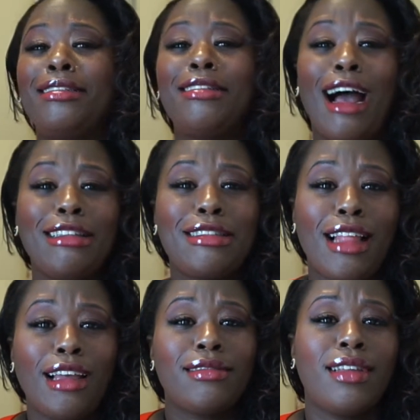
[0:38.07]
Nights
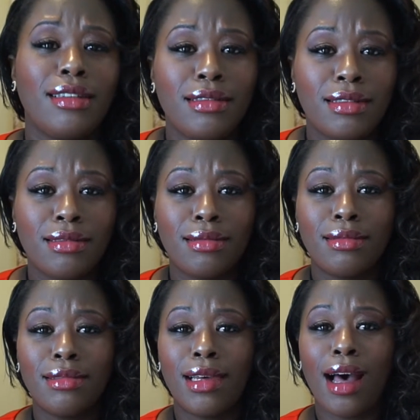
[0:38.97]
like this,
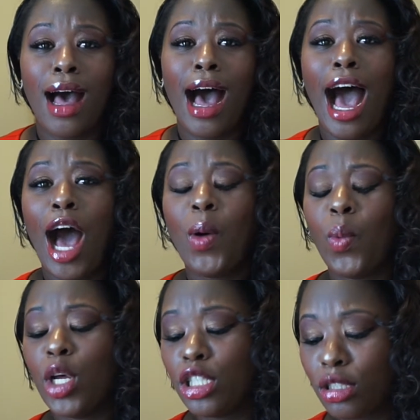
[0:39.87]
I
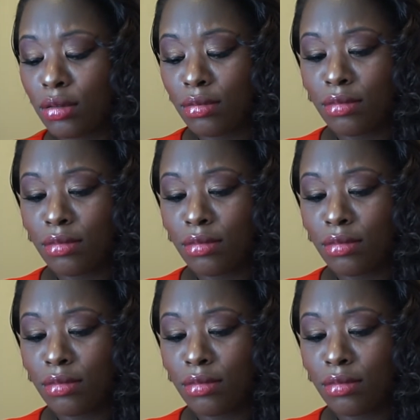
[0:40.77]
wish